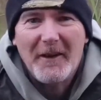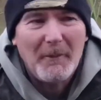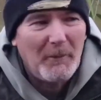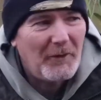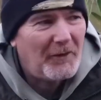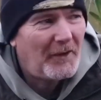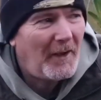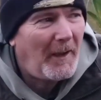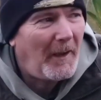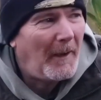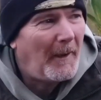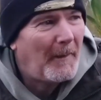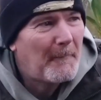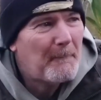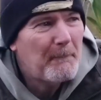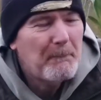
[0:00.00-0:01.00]
It was
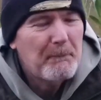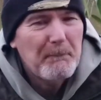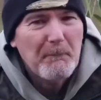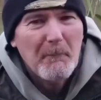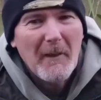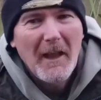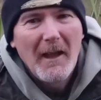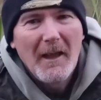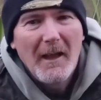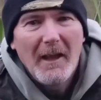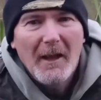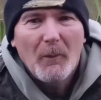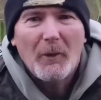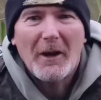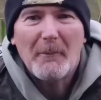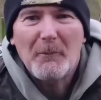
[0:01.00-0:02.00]
when
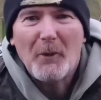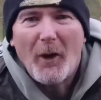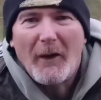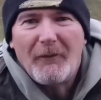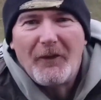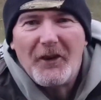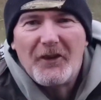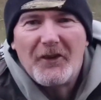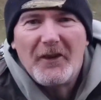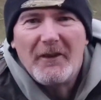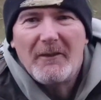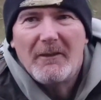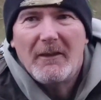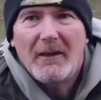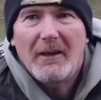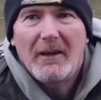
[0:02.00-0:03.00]
I'm night
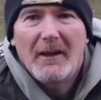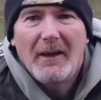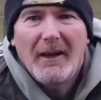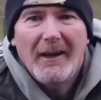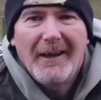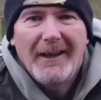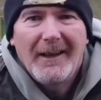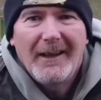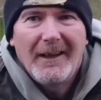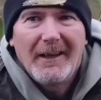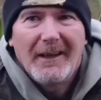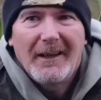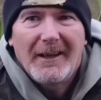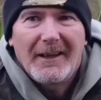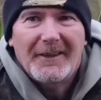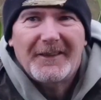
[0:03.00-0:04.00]
fishing,
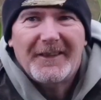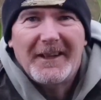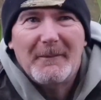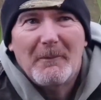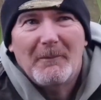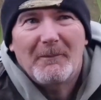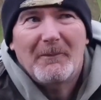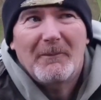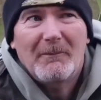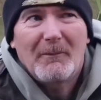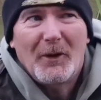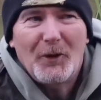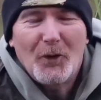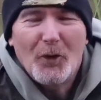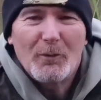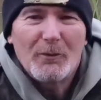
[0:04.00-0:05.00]
instead of
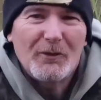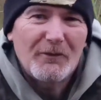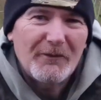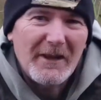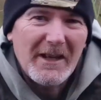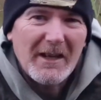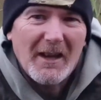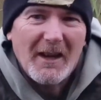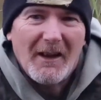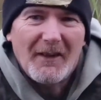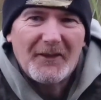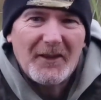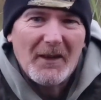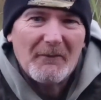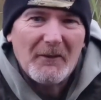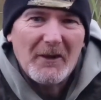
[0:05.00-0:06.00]
my normal
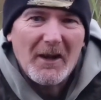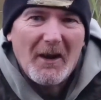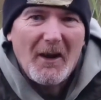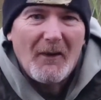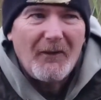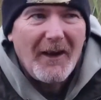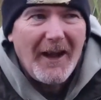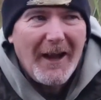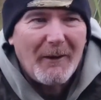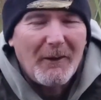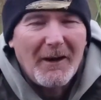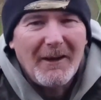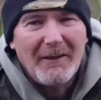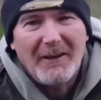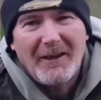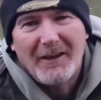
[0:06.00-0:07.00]
recast every half
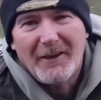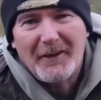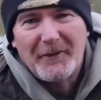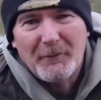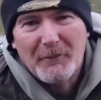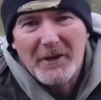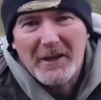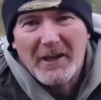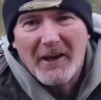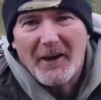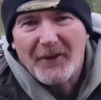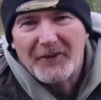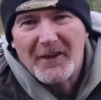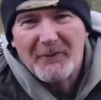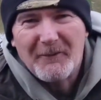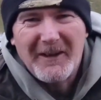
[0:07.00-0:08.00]
hour, I like to
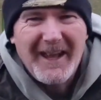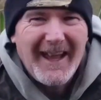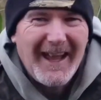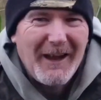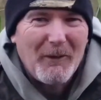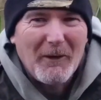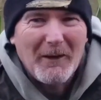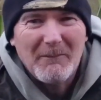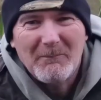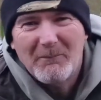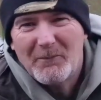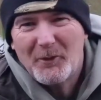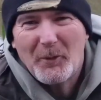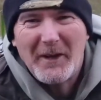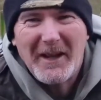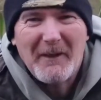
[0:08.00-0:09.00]
recast every hour,
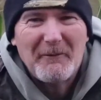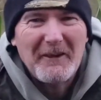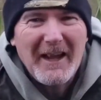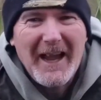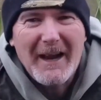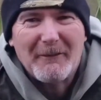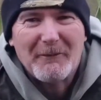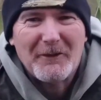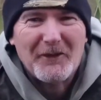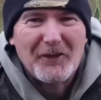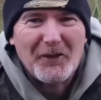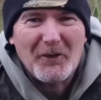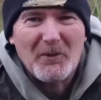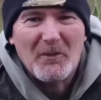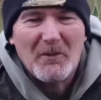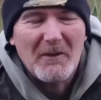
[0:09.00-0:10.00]
between every hour and
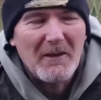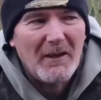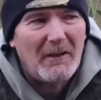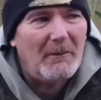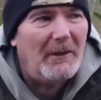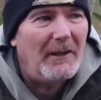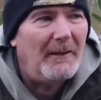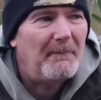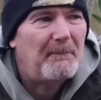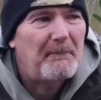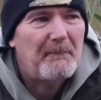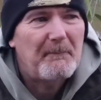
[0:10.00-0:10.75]
two, you know what I mean?